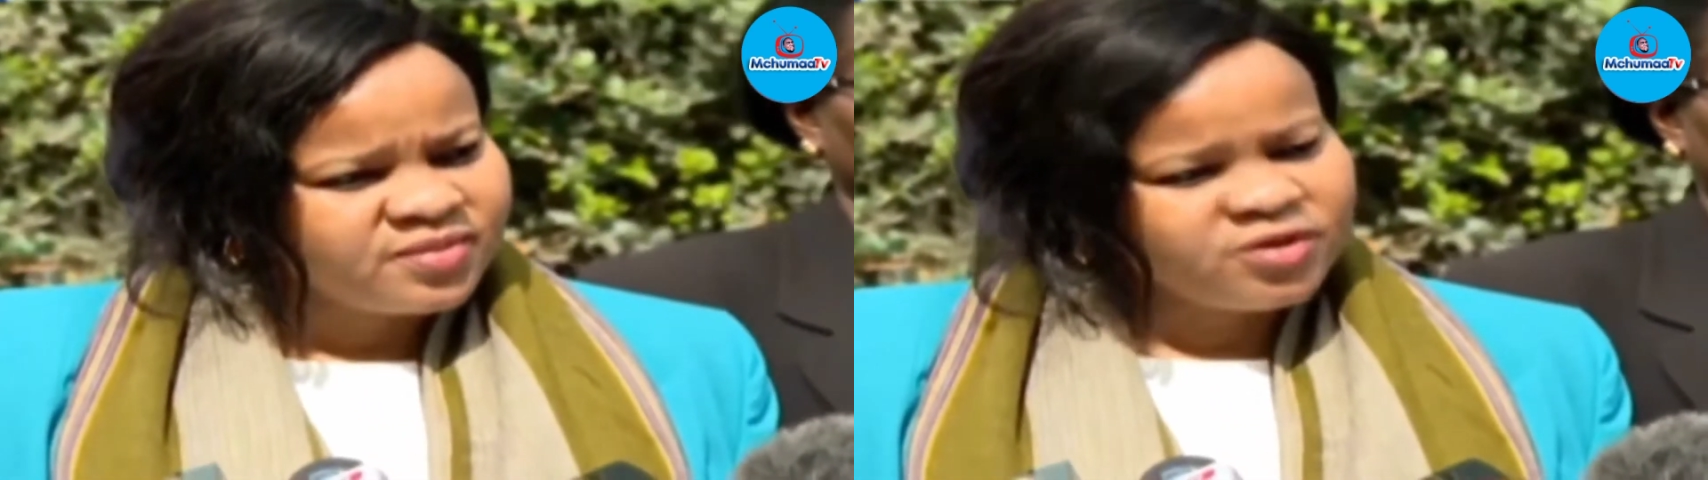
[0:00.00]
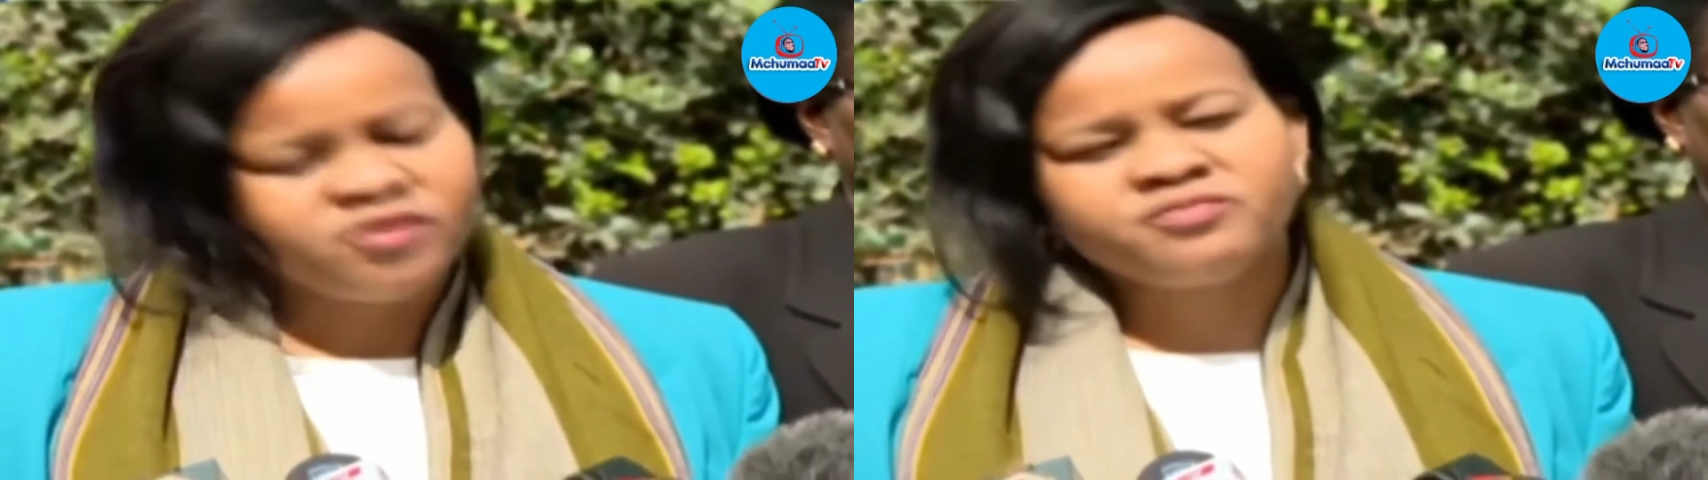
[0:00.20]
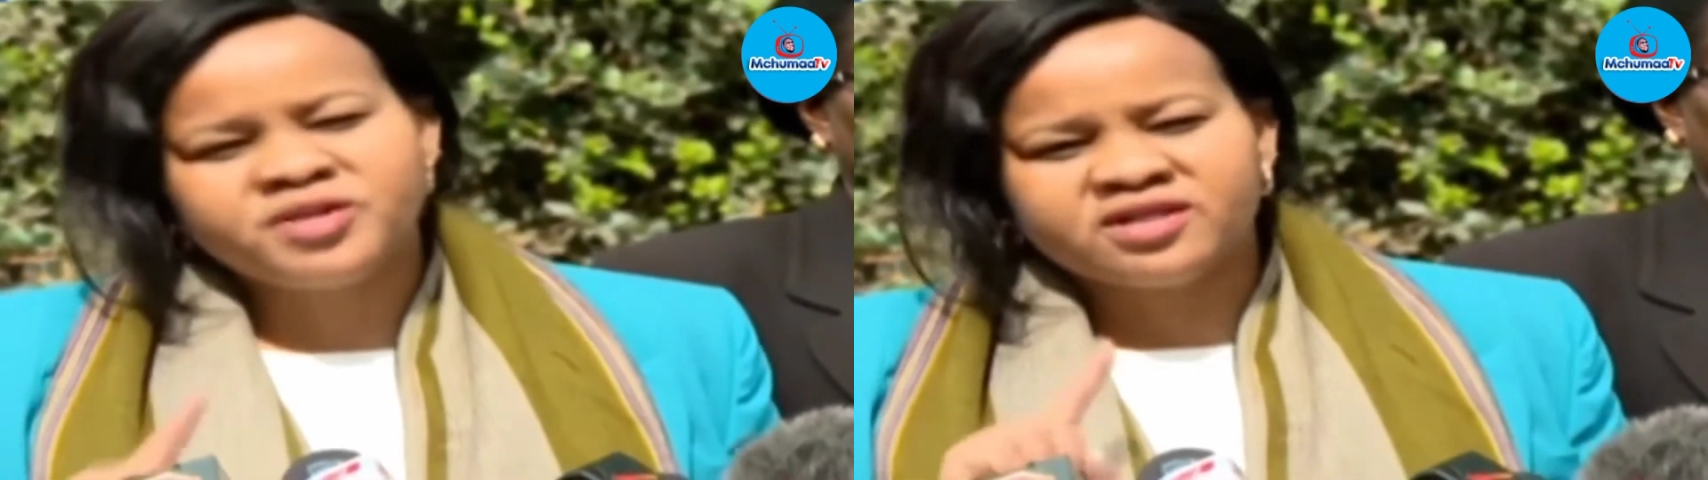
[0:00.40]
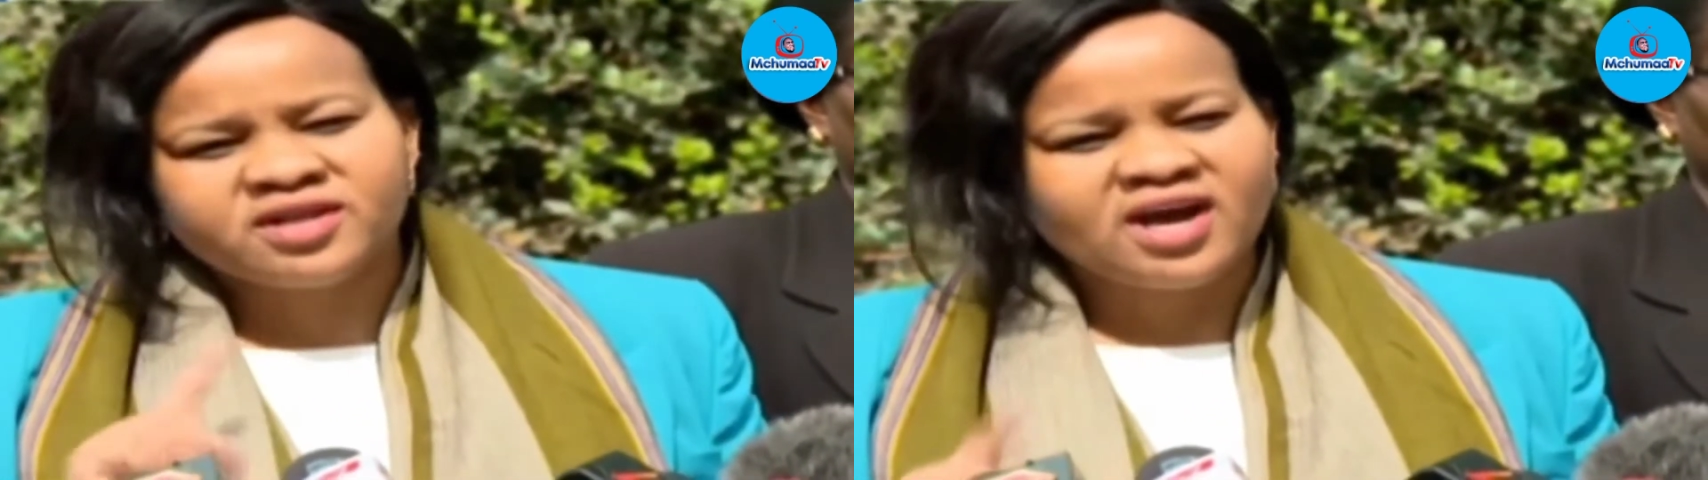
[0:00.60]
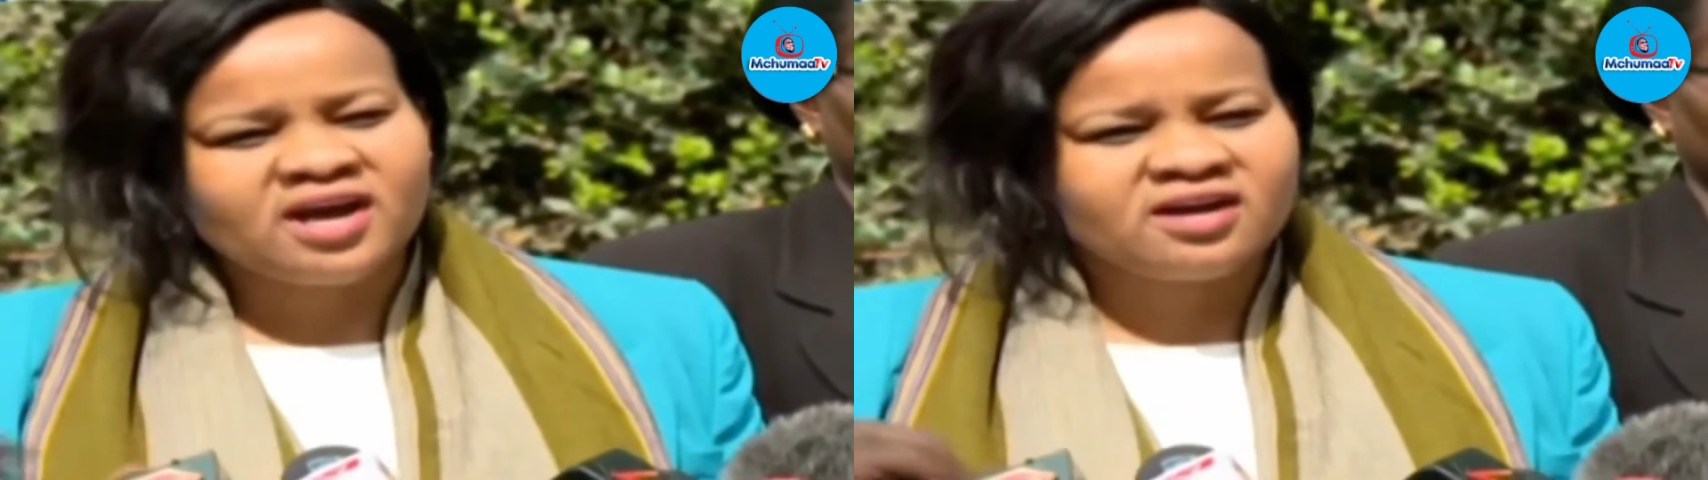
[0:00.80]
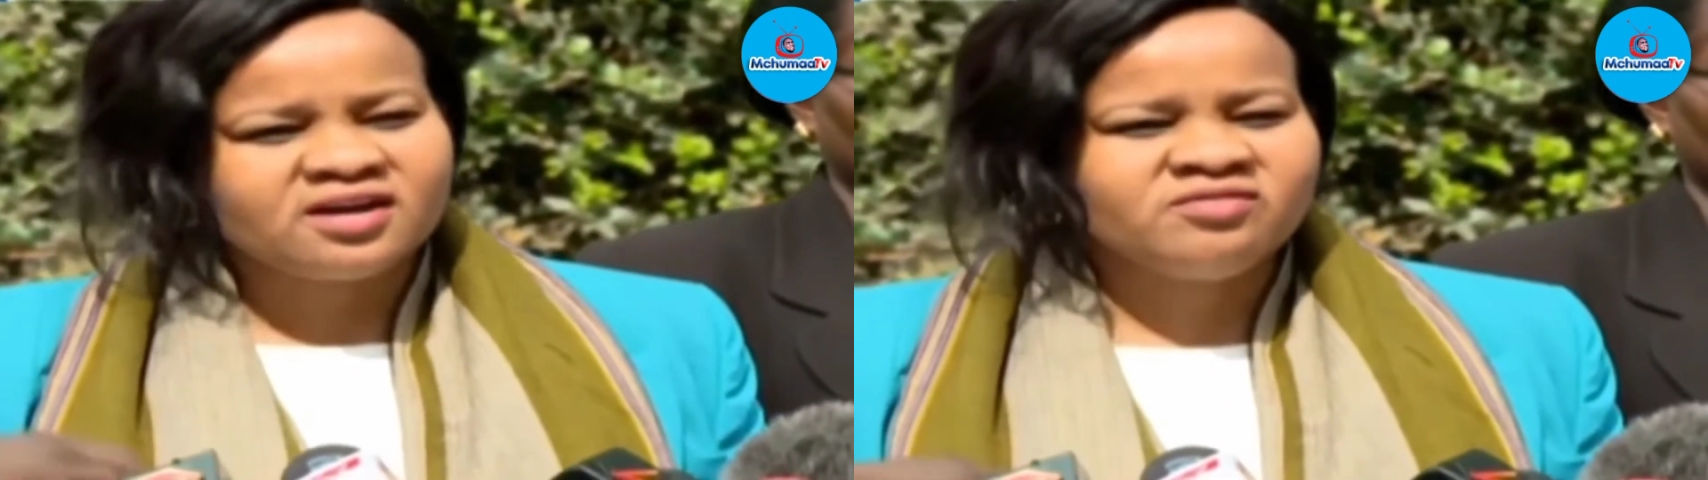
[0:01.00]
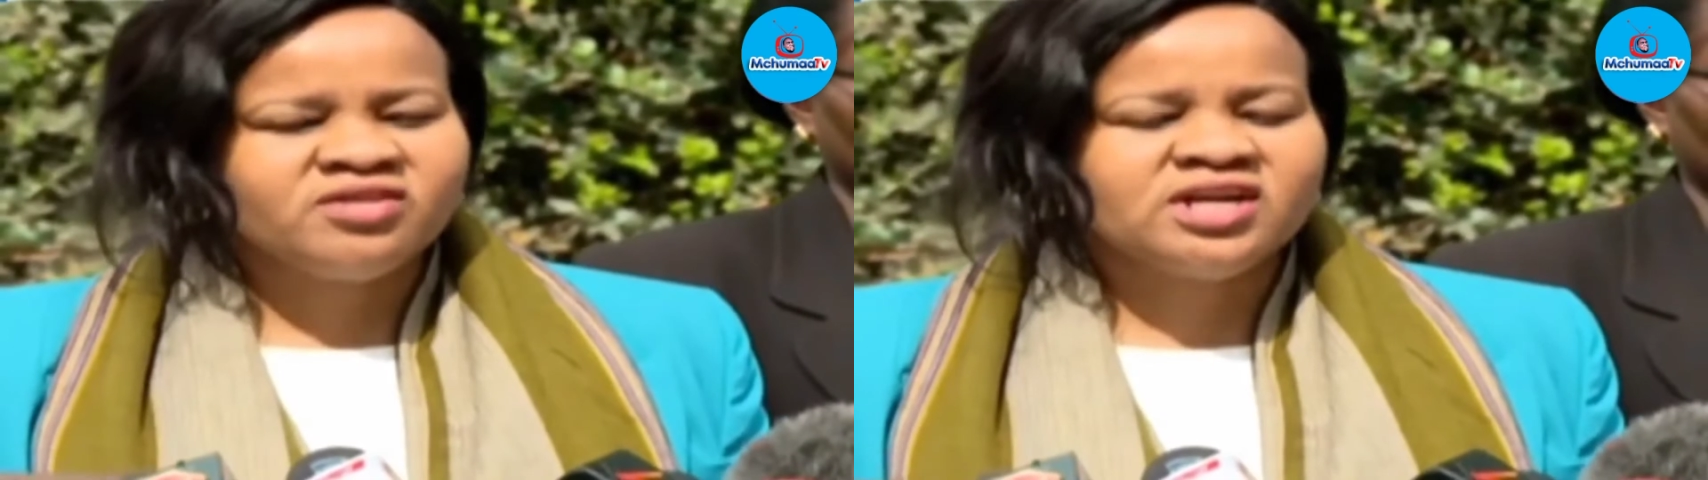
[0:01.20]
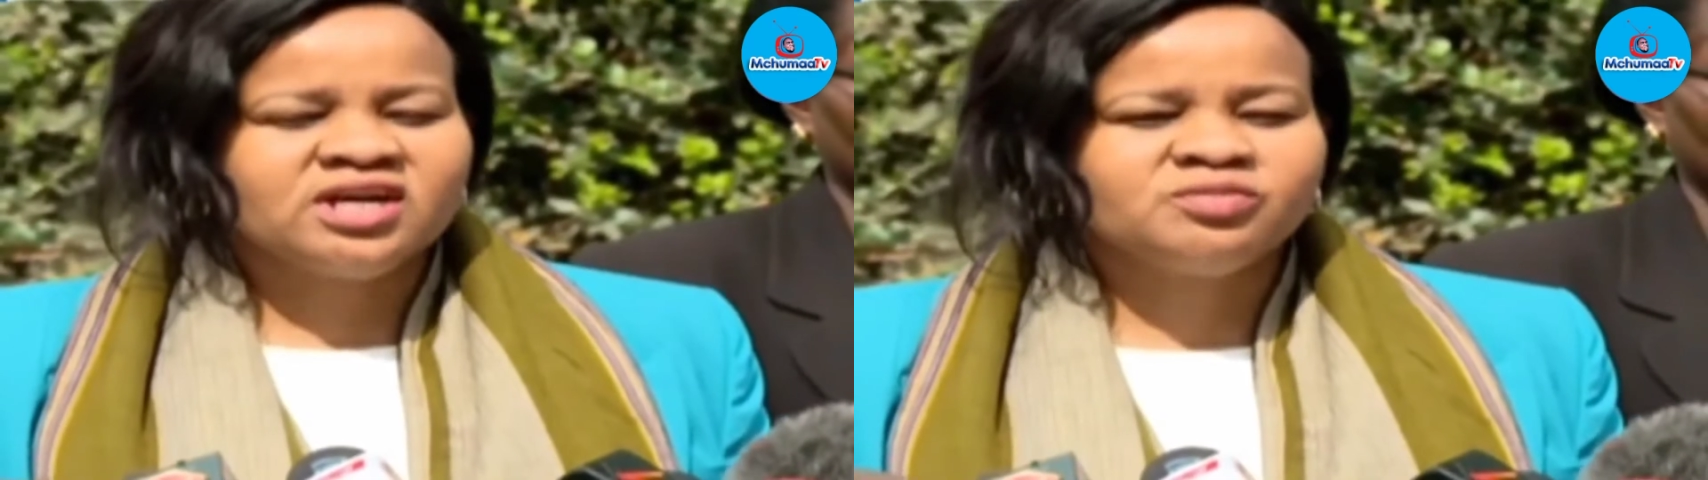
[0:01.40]
You've been there
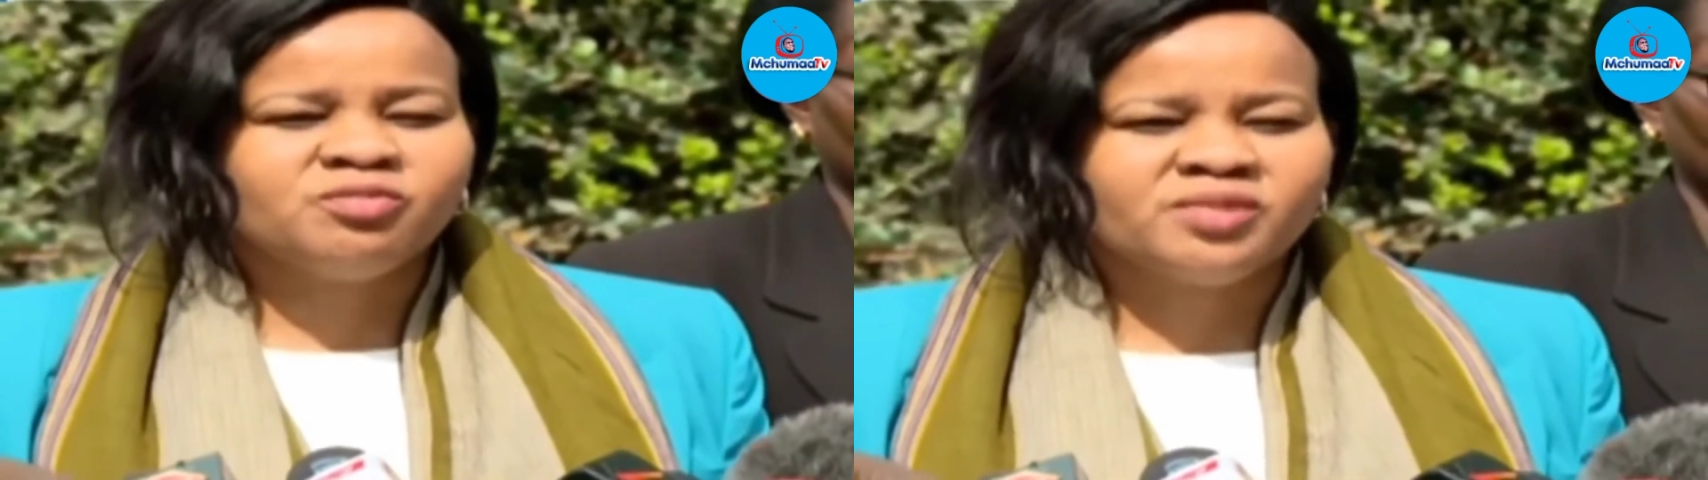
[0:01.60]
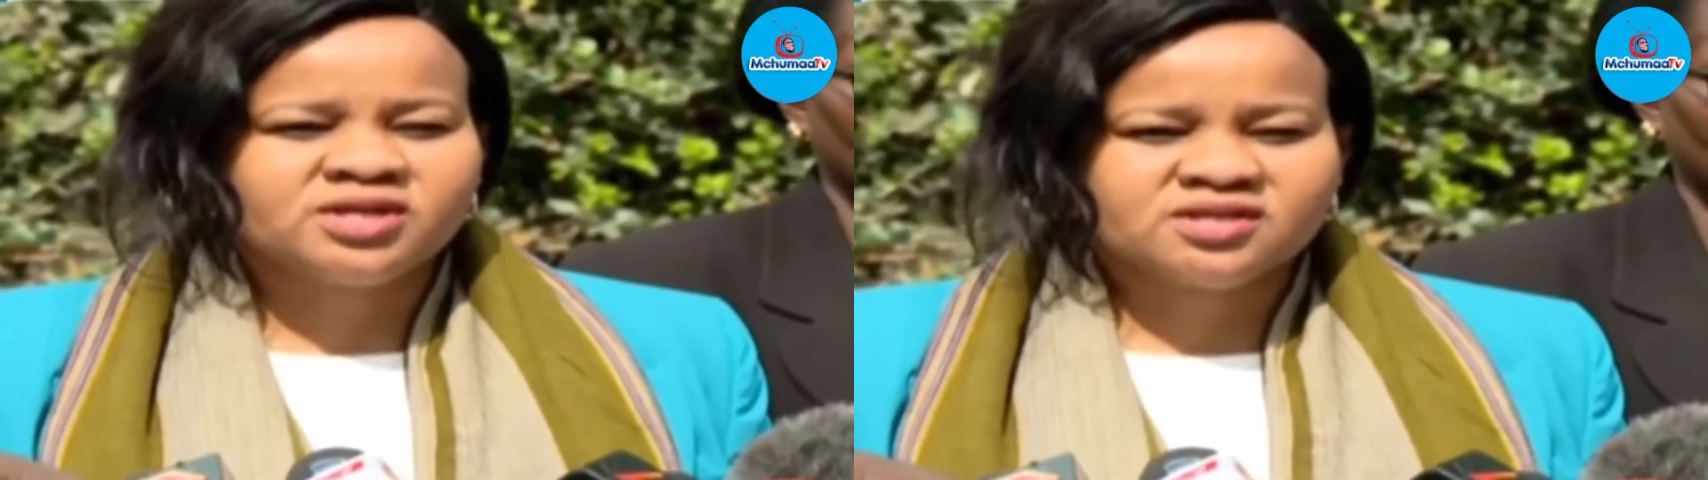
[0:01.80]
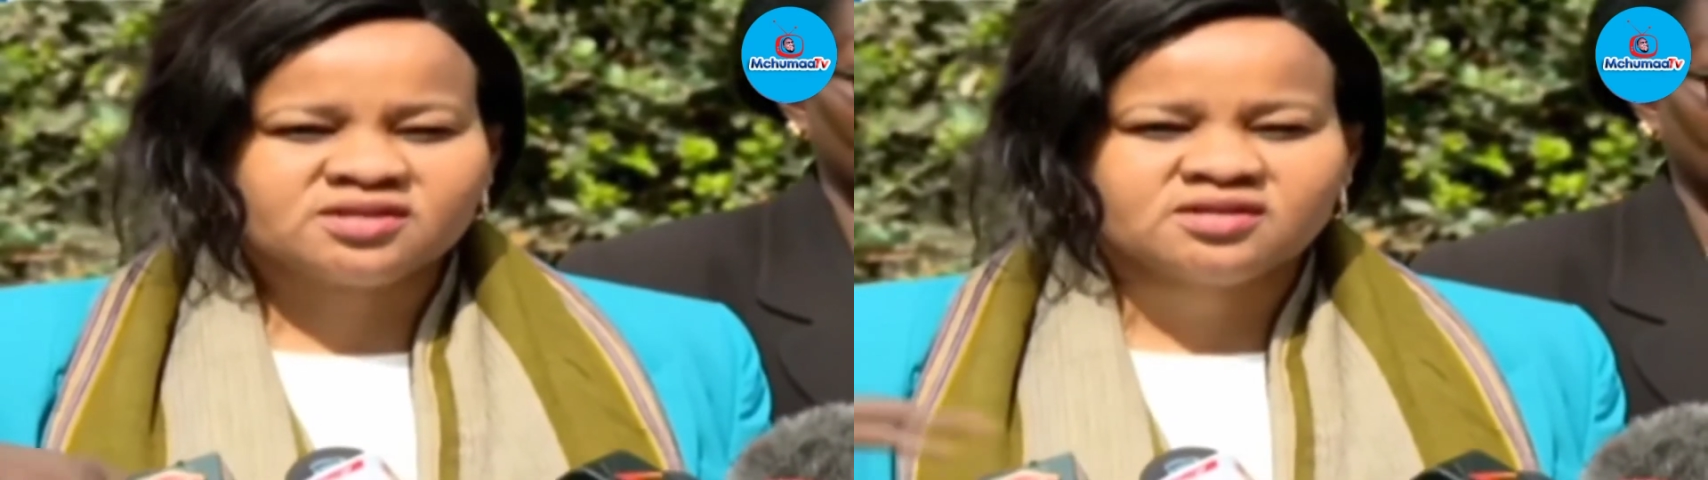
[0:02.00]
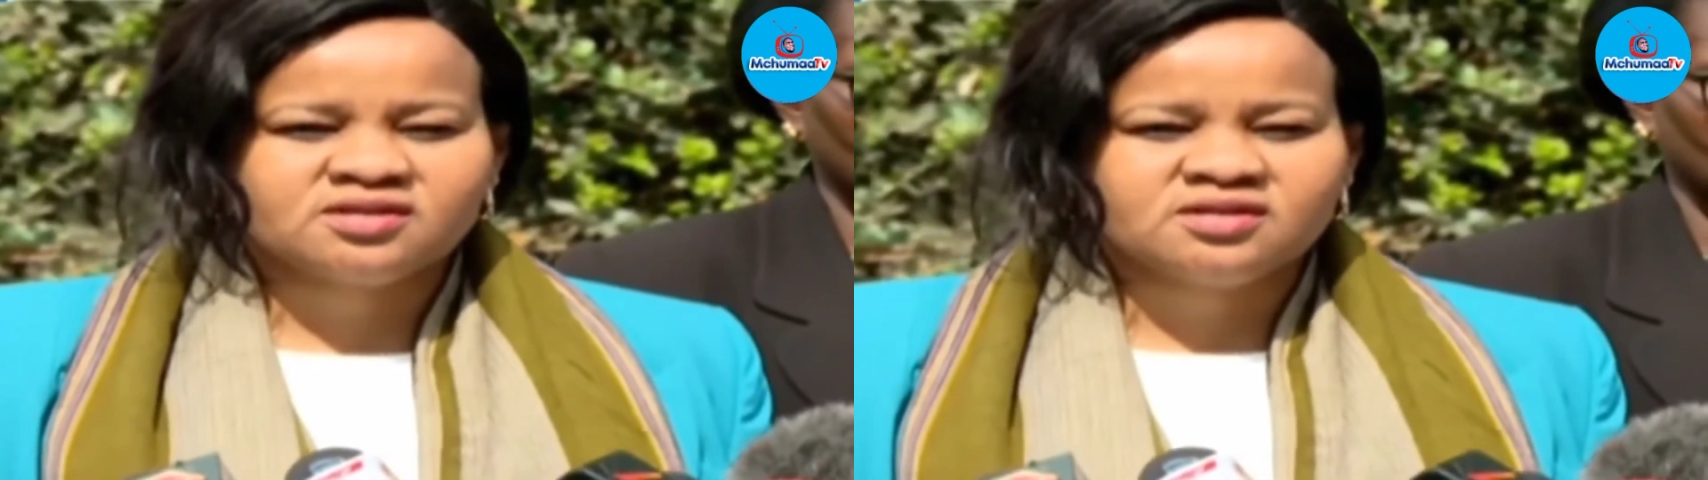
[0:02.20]
even at Bomas.